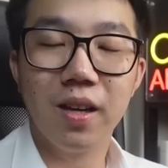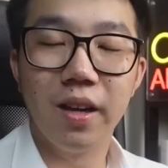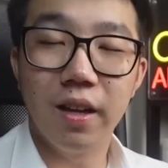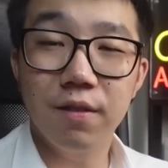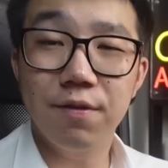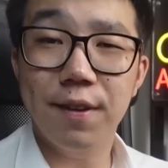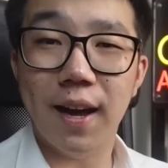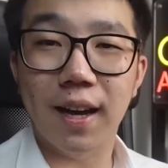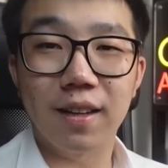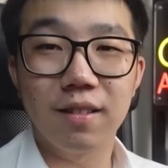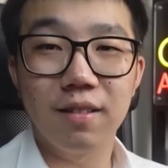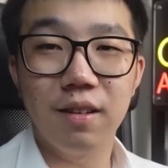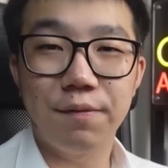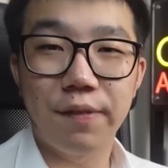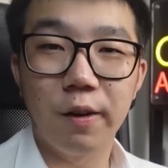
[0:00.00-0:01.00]
In
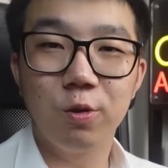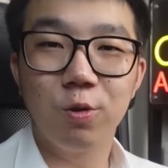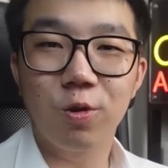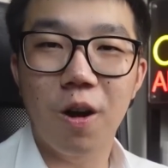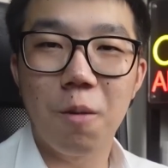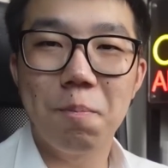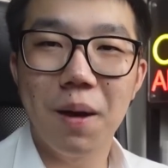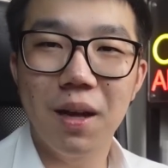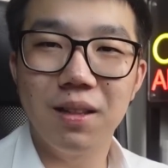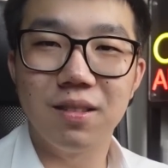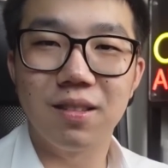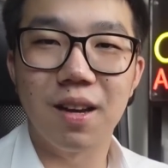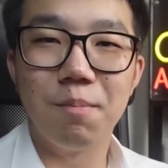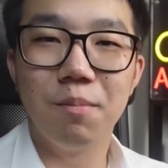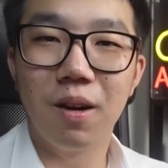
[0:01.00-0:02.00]
fact, if I were to compare
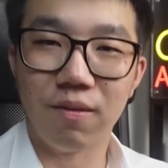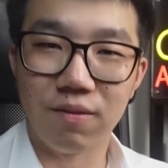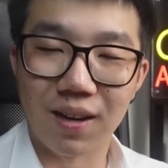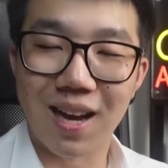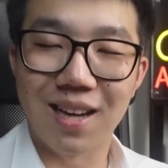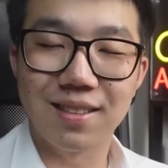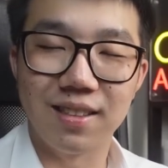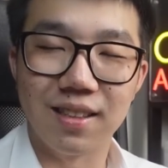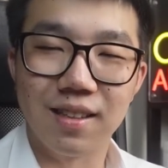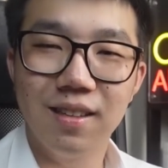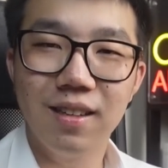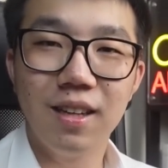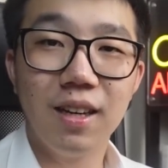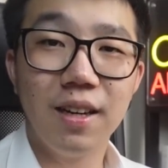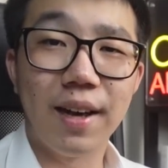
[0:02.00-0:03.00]
December of last year
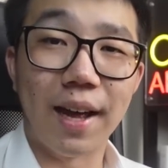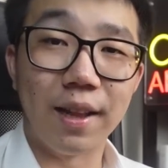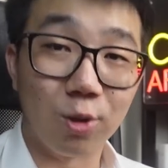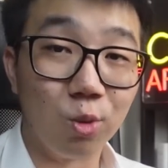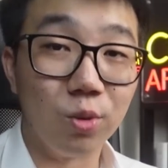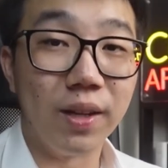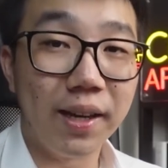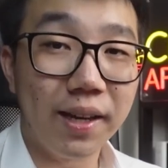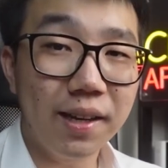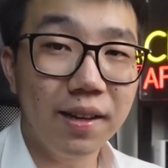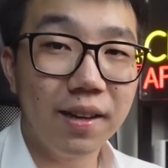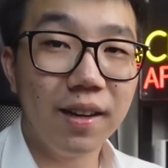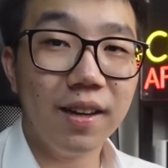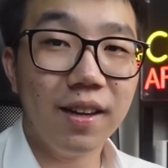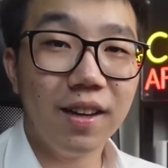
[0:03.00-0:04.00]
and
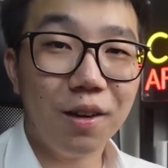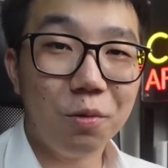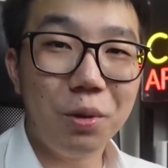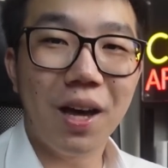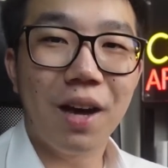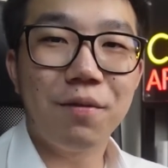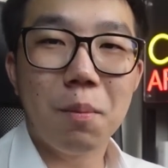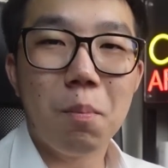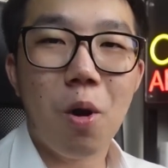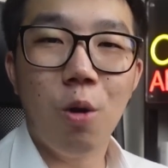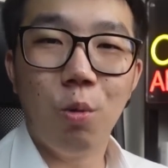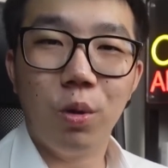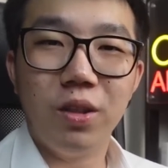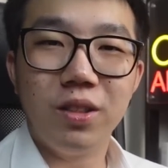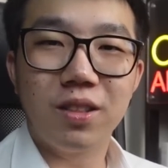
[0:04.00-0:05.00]
today, we have a more
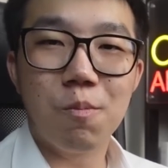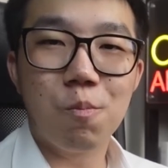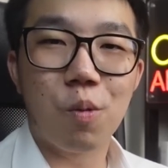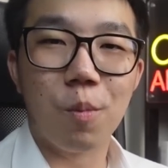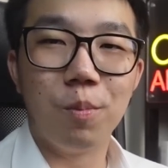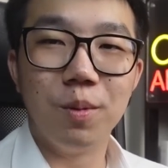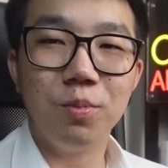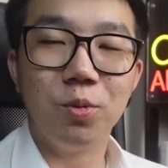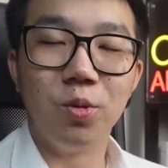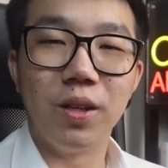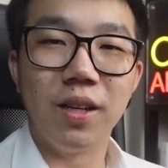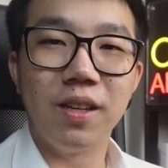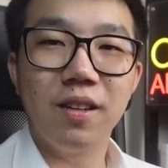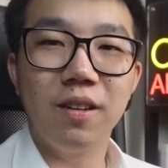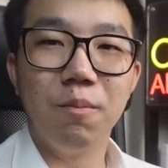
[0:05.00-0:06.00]
worrisome problem
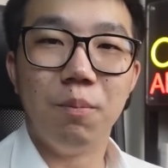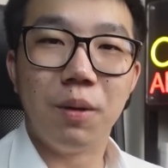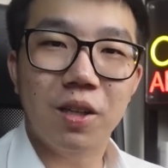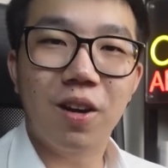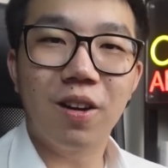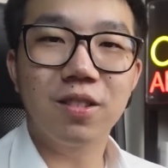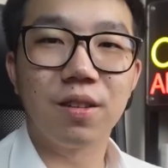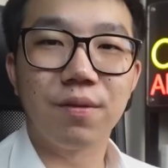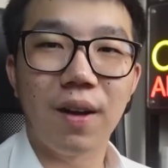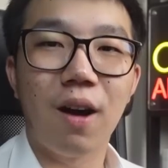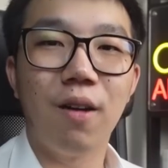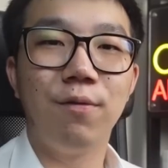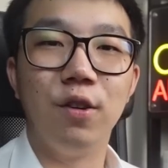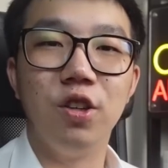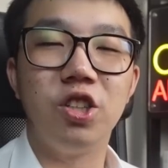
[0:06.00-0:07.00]
today because of
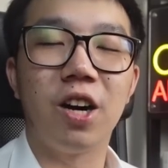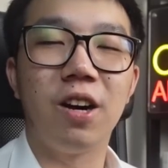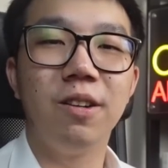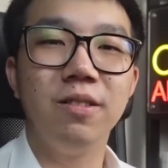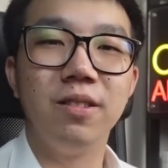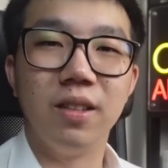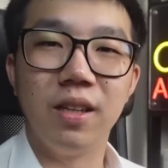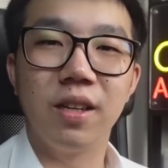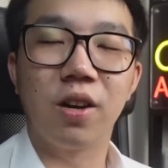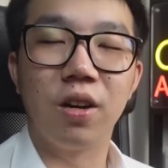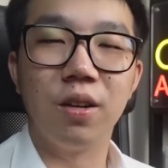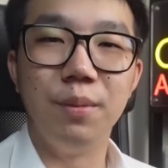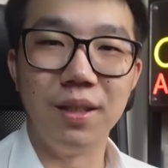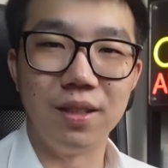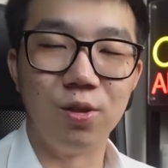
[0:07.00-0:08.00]
how fragile the
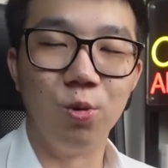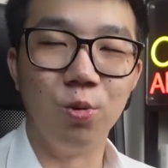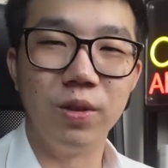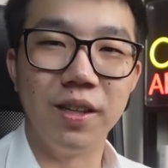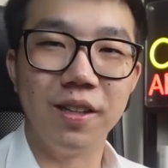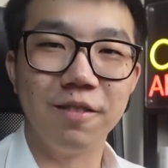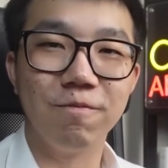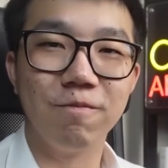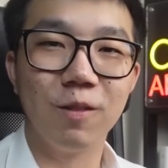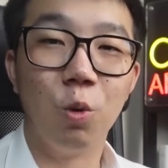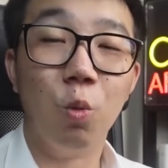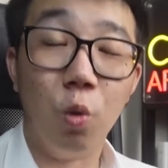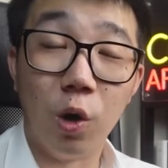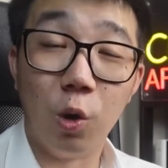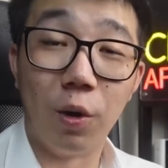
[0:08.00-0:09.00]
economy is looking
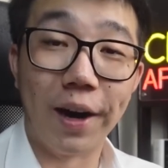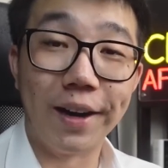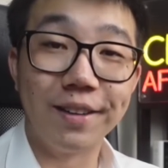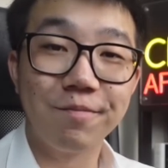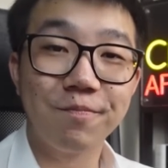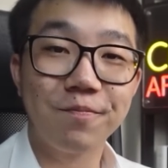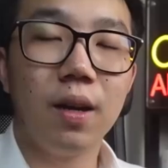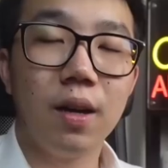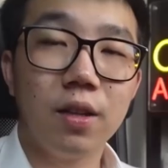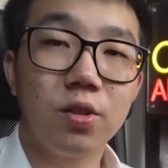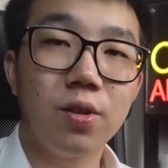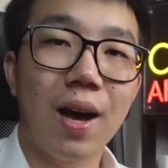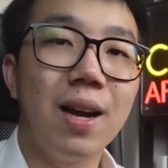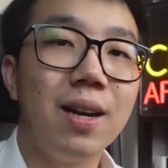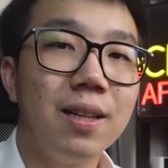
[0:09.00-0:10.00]
worldwide.
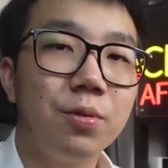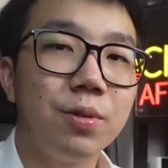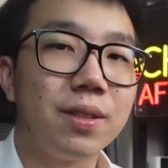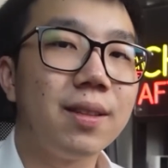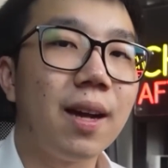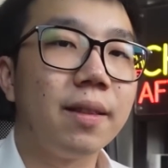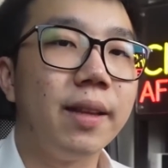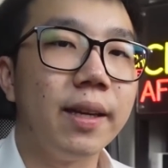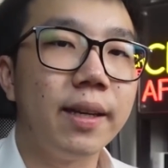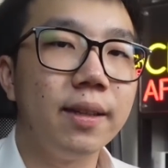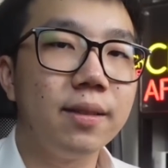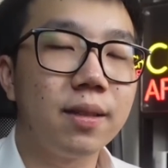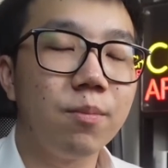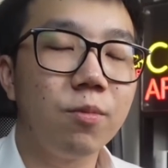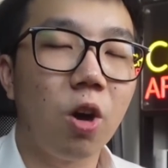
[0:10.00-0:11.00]
So unless we start taking
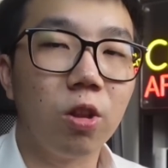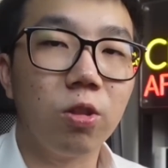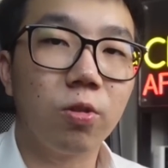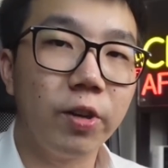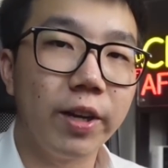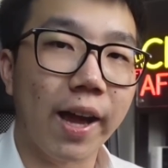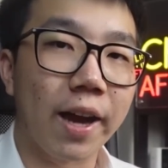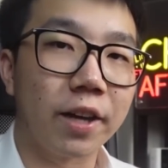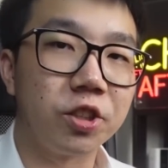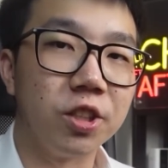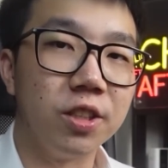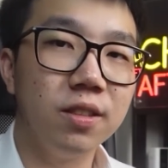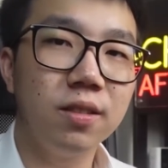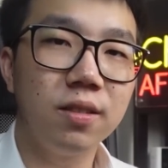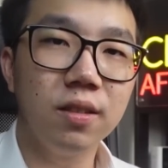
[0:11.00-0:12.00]
some concrete
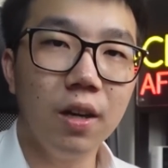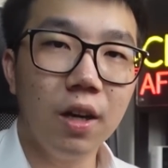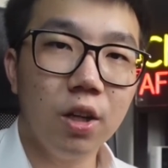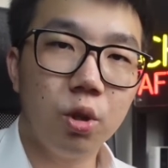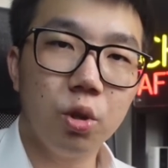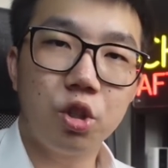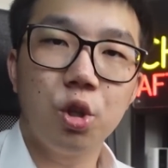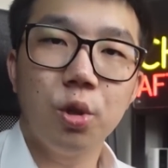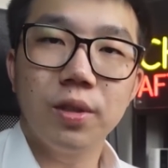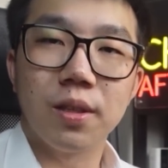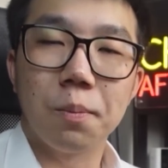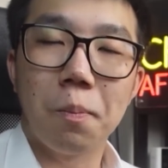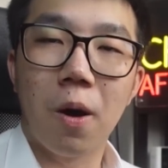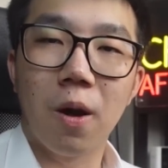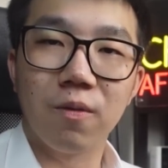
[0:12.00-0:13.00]
actions to show
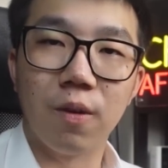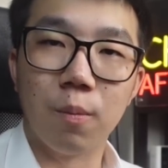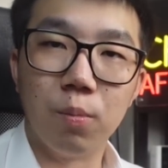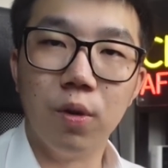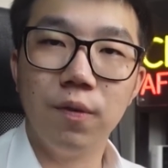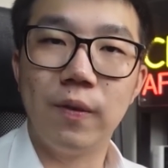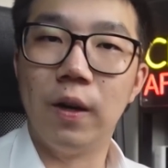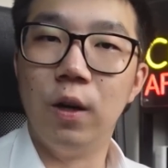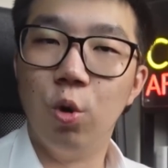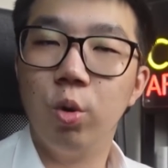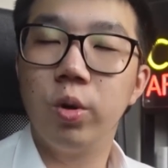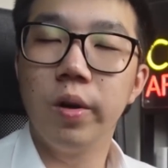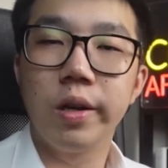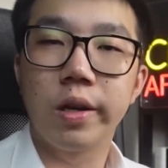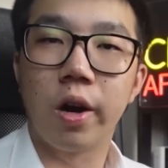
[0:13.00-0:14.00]
support for both the
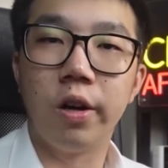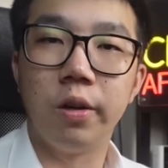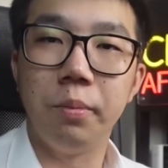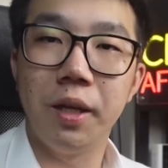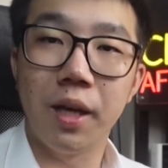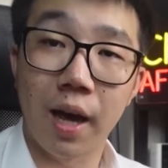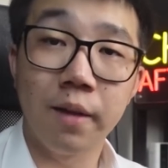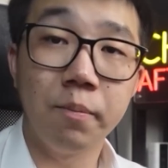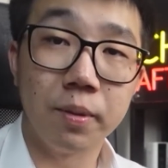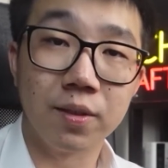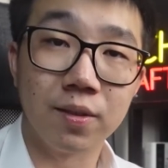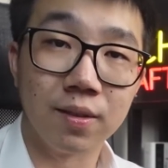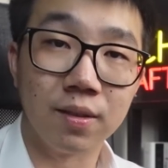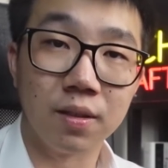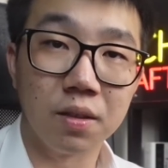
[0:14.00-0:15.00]
local economy and
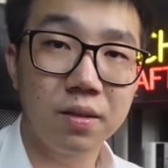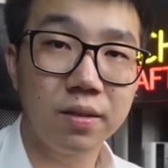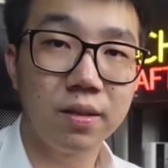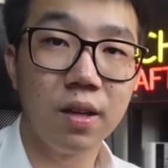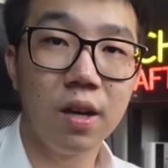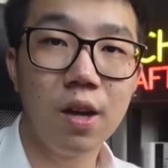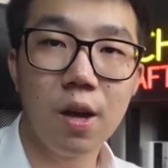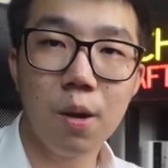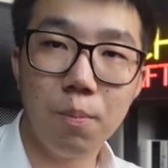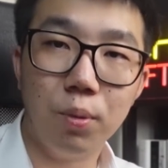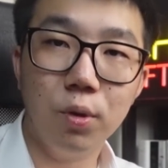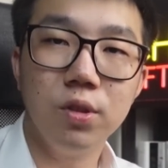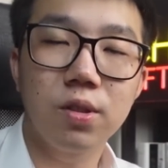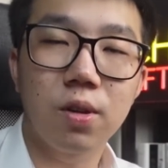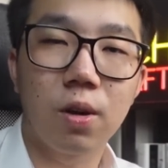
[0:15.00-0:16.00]
businesses, boost